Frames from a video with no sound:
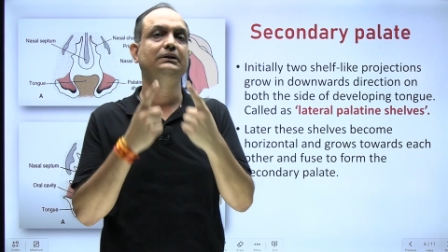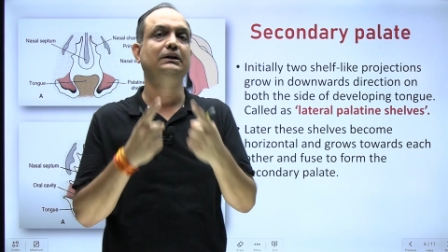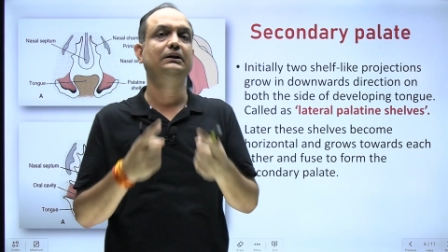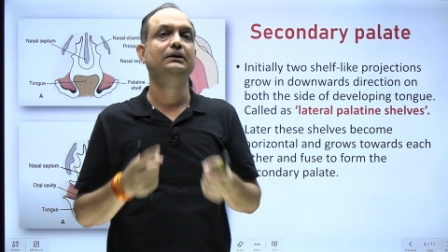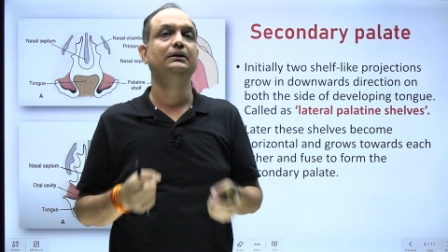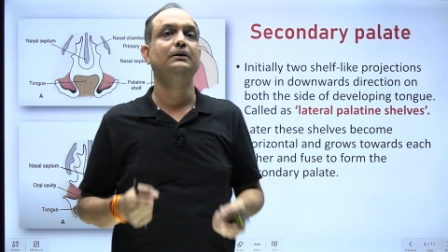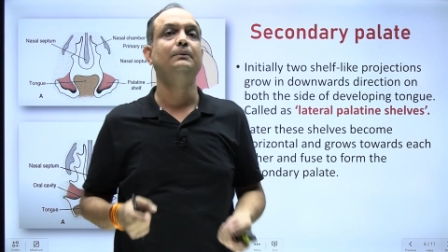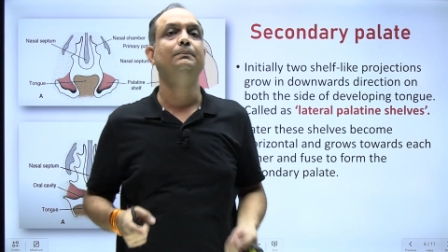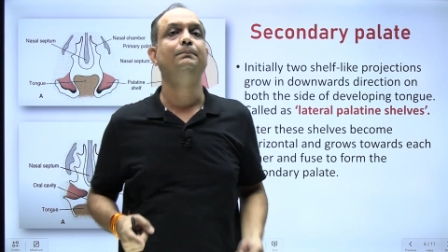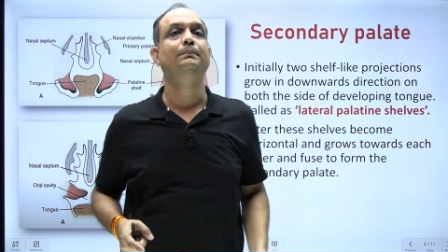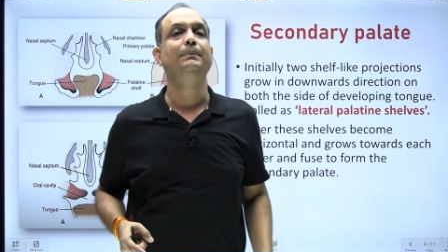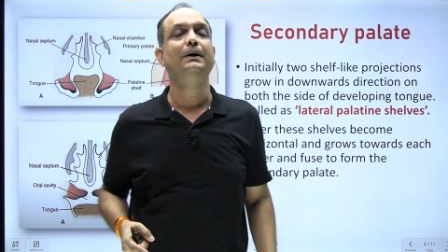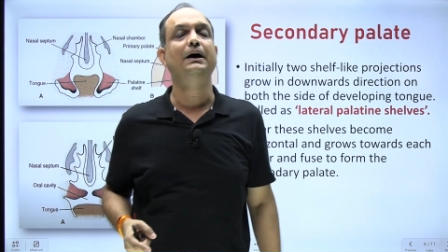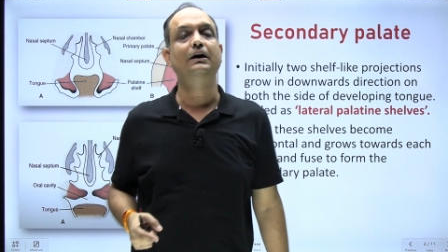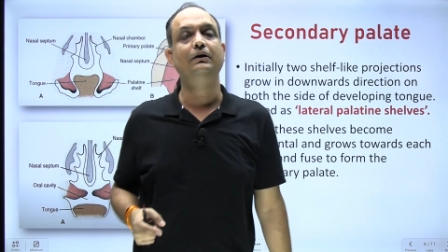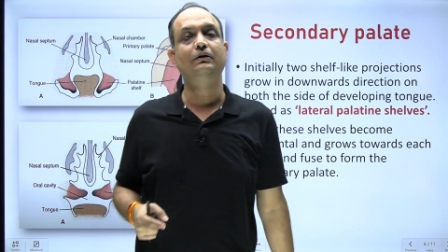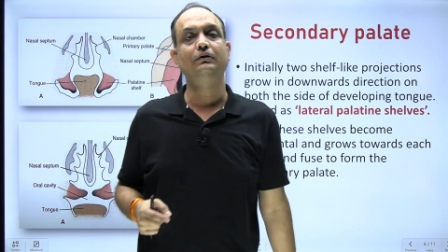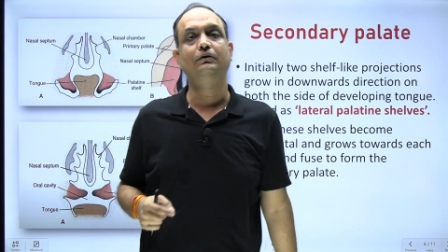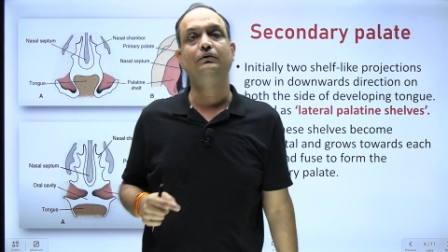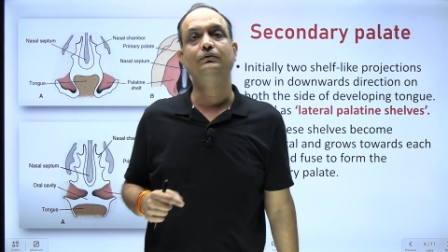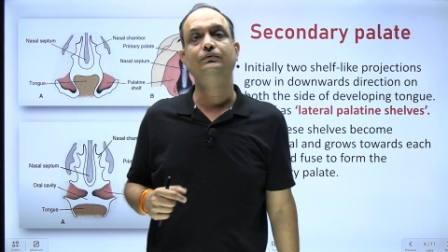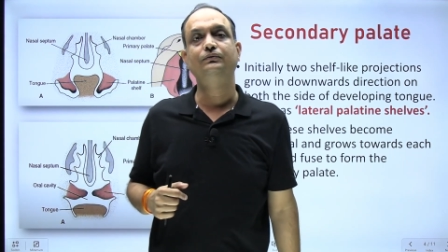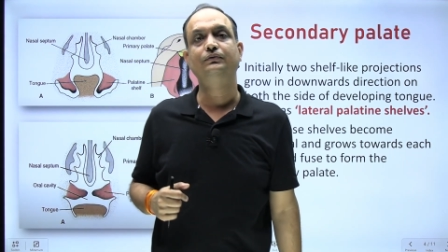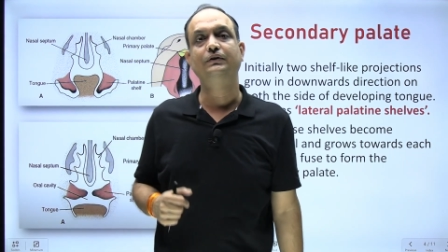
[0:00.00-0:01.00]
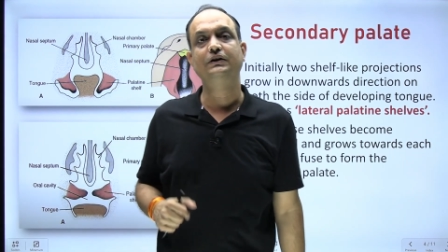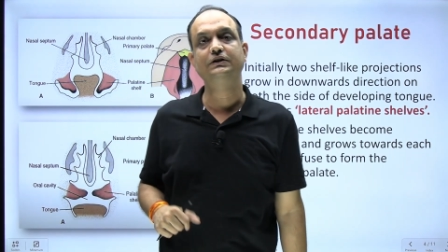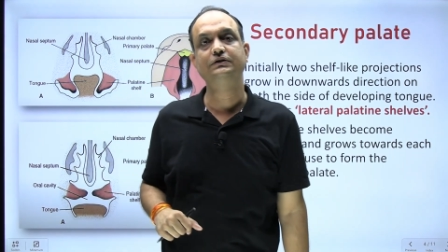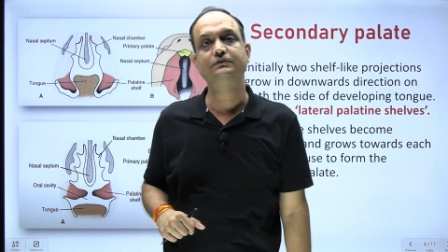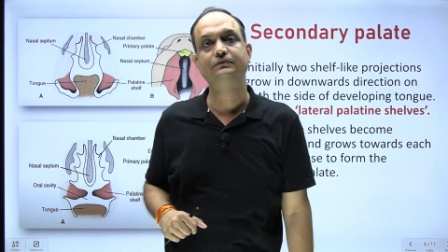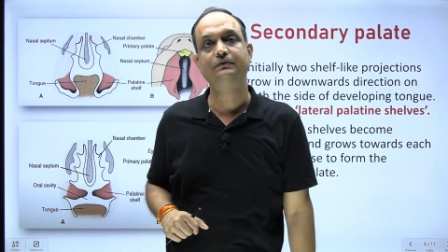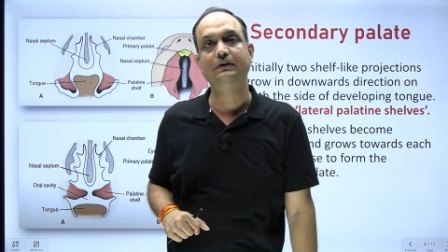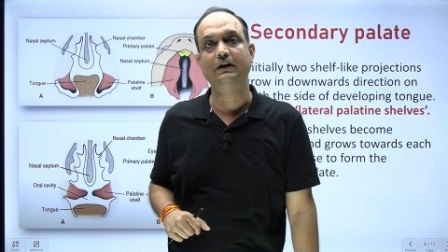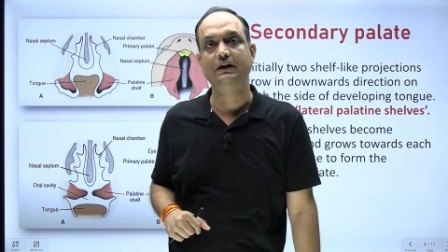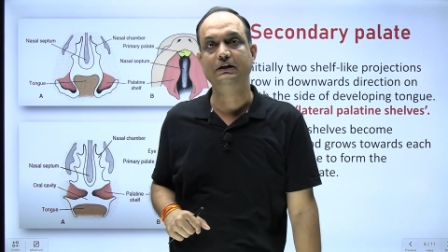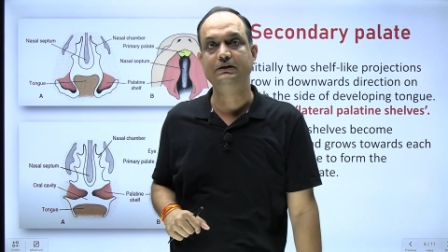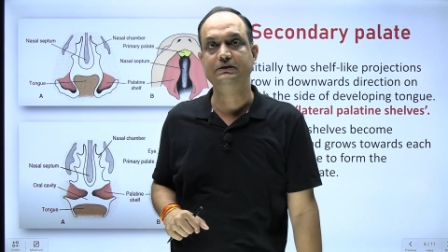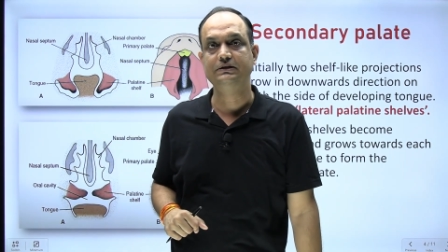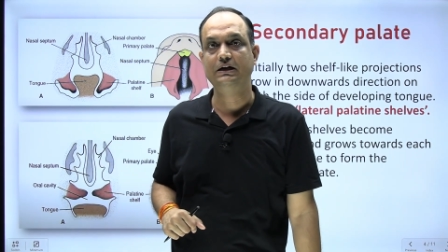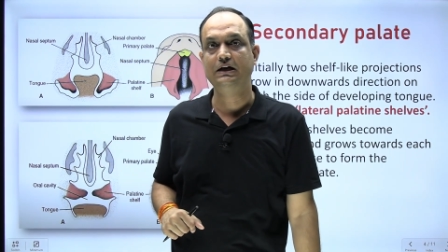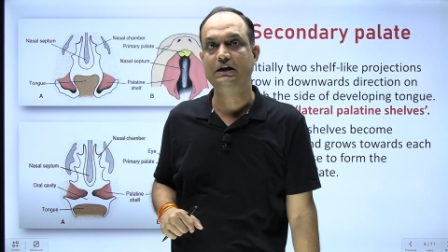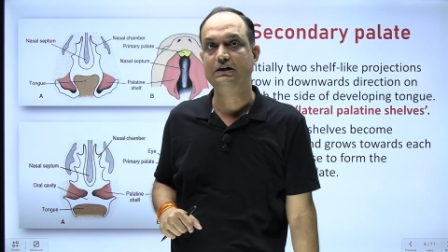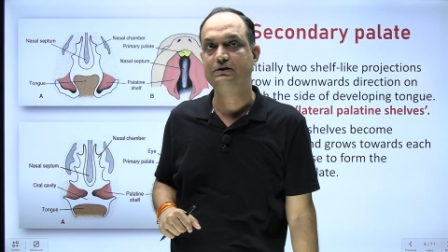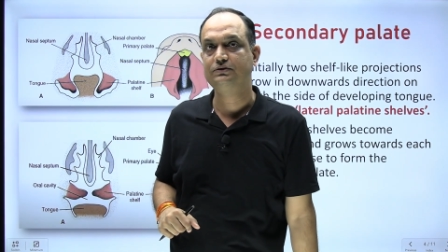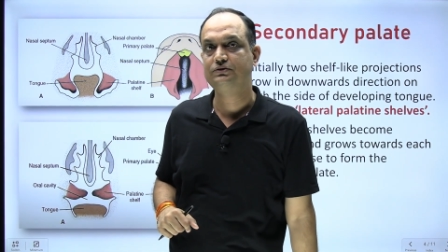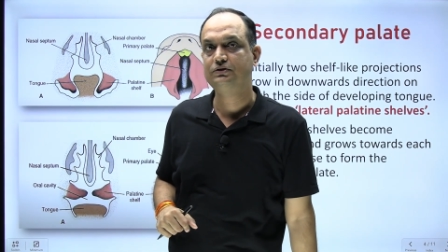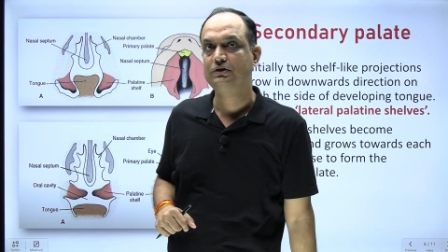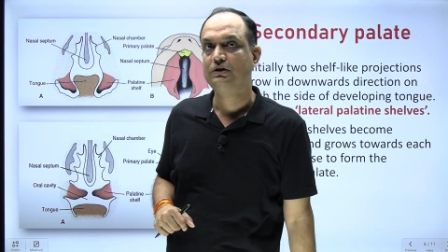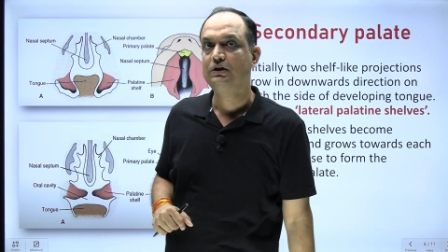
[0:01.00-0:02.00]
are the part of first pharyngeal
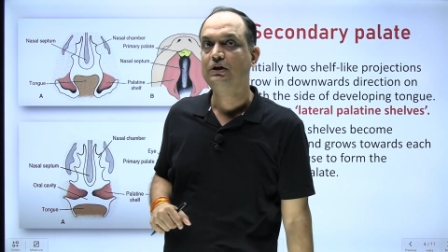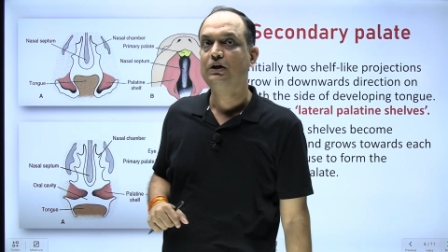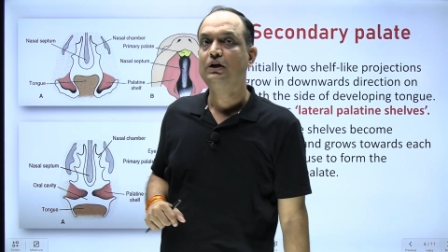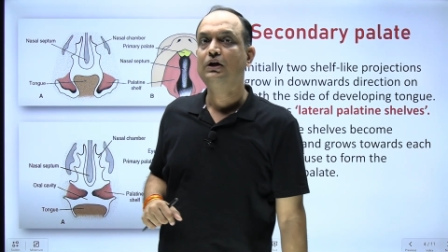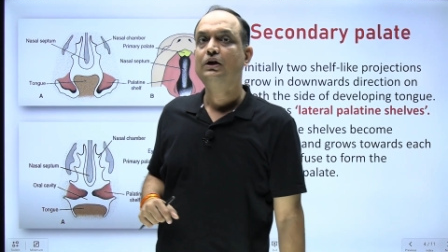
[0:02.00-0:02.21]
arch.